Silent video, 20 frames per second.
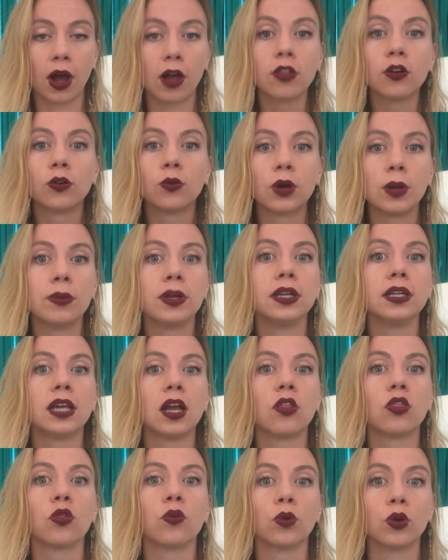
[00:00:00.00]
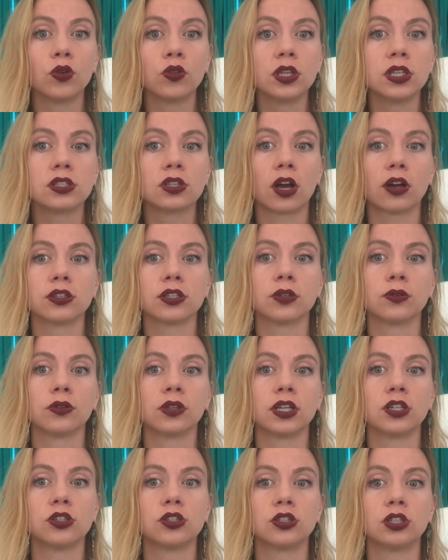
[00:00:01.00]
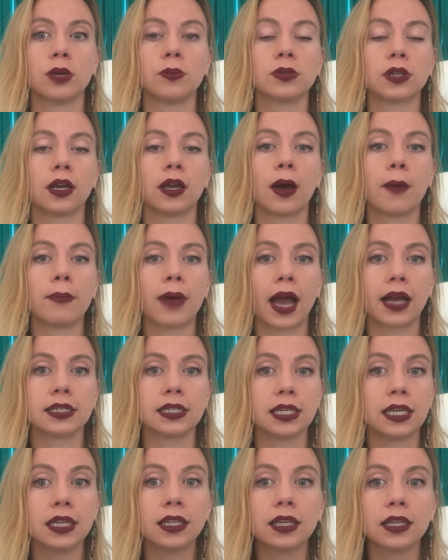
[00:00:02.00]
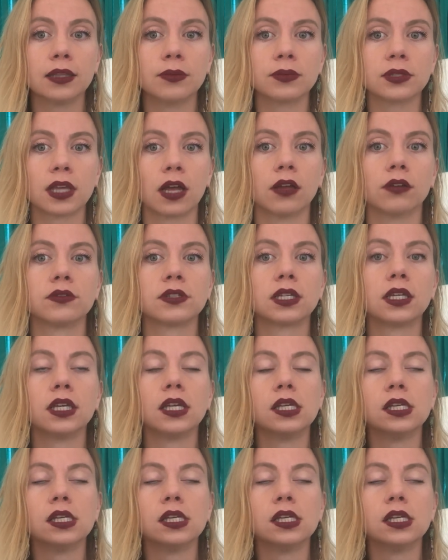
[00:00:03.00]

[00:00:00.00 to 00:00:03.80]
other women get through these toxic relationships and come back to healing themselves.